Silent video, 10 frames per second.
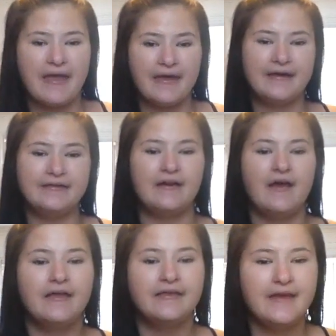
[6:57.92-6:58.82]
And
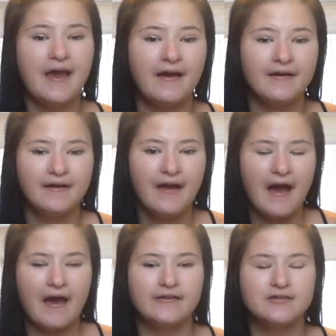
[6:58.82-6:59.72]
yeah,
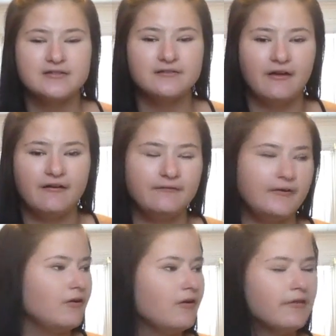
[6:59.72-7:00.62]
I just love
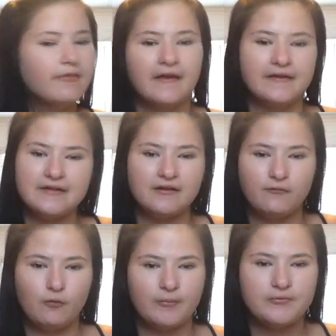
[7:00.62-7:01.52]
the idea
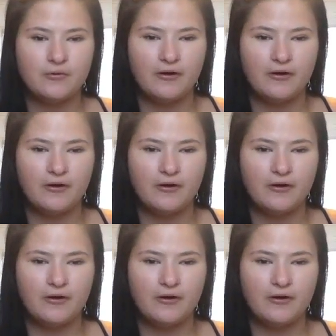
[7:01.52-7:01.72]
of Warped